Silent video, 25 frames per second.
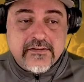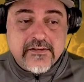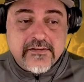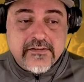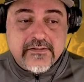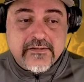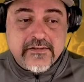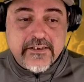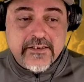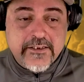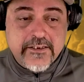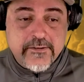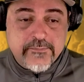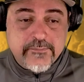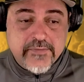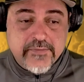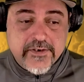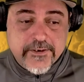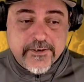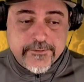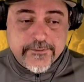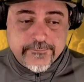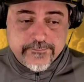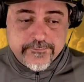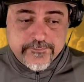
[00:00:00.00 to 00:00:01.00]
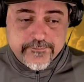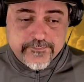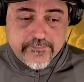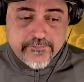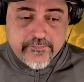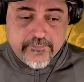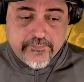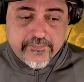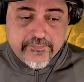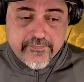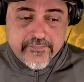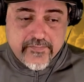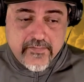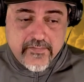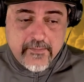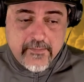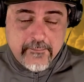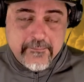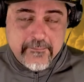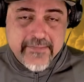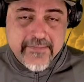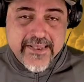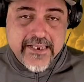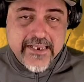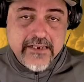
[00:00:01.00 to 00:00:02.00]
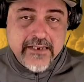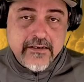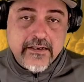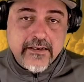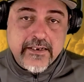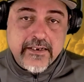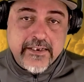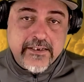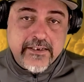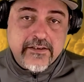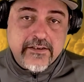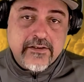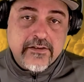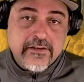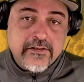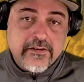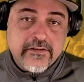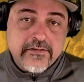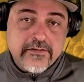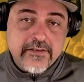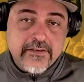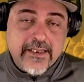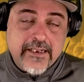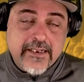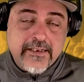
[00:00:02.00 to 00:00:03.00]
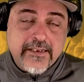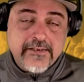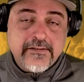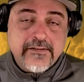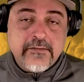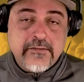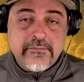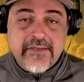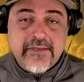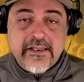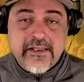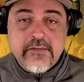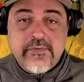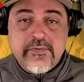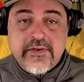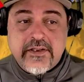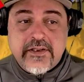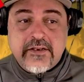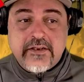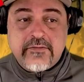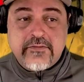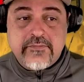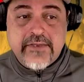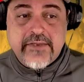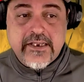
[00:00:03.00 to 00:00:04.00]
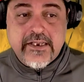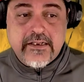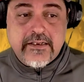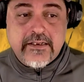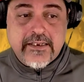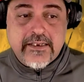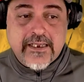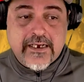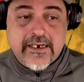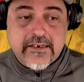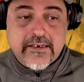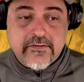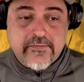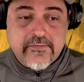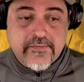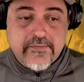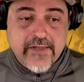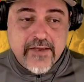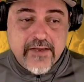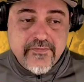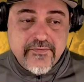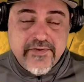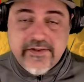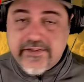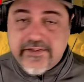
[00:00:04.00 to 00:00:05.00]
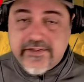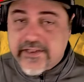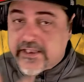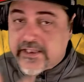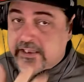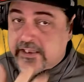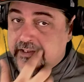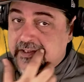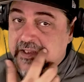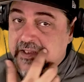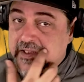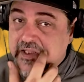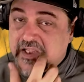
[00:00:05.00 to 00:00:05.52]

see, but mainly, at least in my opinion, mainly out of everything,